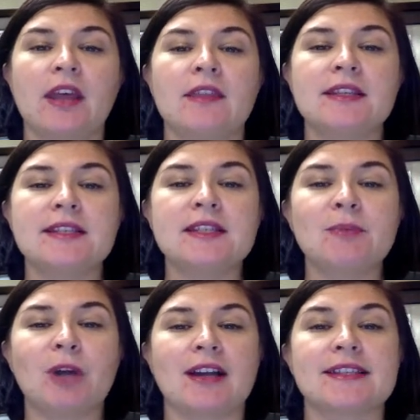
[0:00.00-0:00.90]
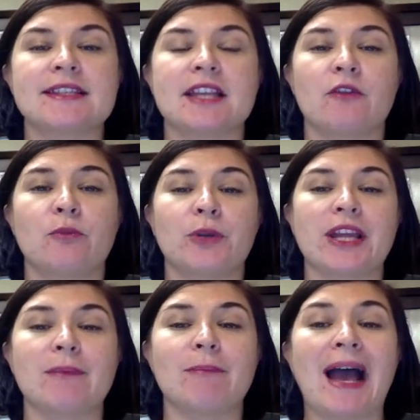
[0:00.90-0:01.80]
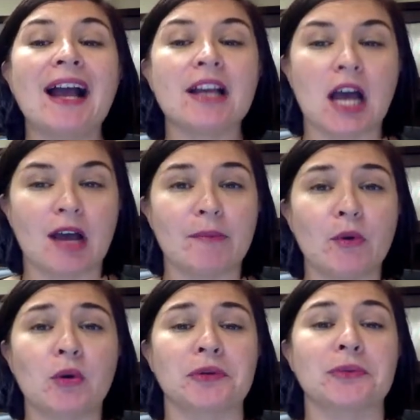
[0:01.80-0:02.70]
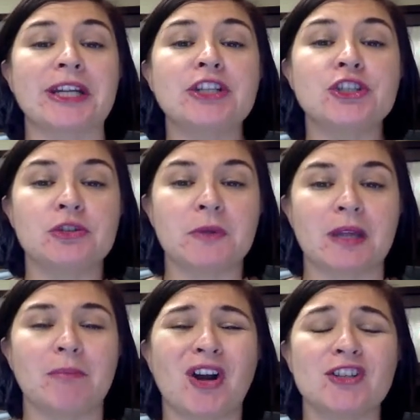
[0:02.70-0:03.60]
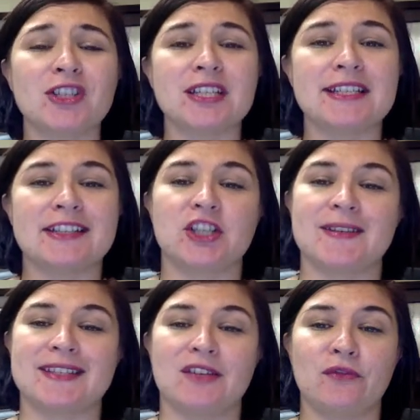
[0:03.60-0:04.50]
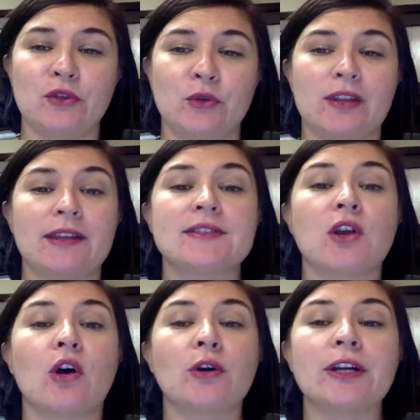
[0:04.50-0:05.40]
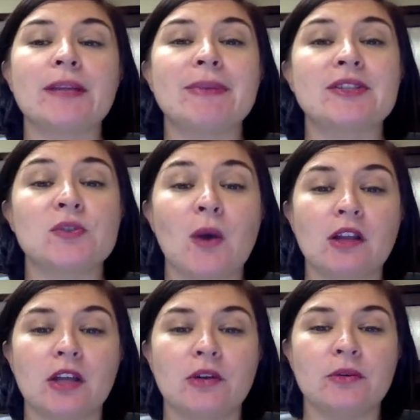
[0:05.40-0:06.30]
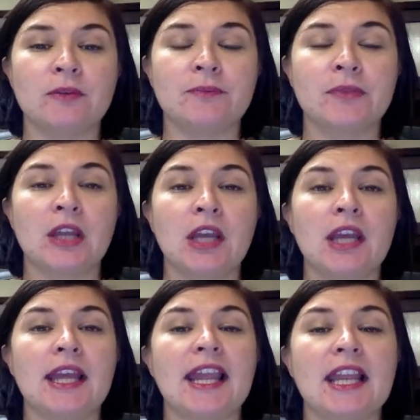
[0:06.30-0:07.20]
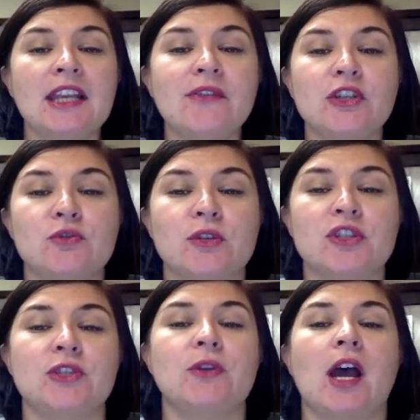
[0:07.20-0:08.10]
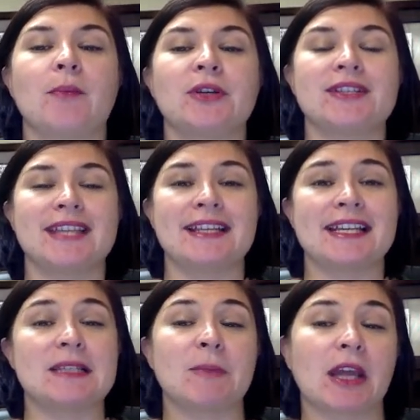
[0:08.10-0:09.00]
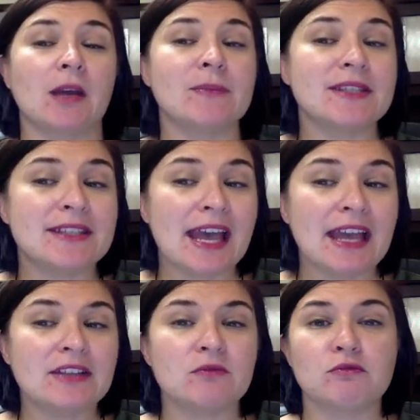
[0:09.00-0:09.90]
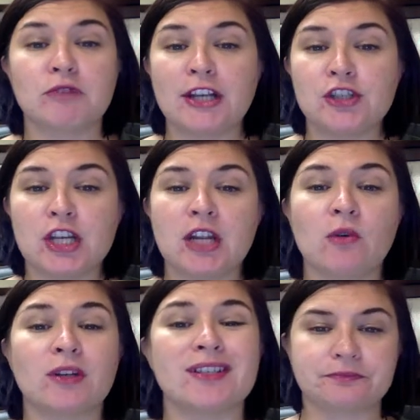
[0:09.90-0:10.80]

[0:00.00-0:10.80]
This is the process of bringing back up or re-chewing partially digested food that has already been swallowed. Individuals do not present as being upset, retching, or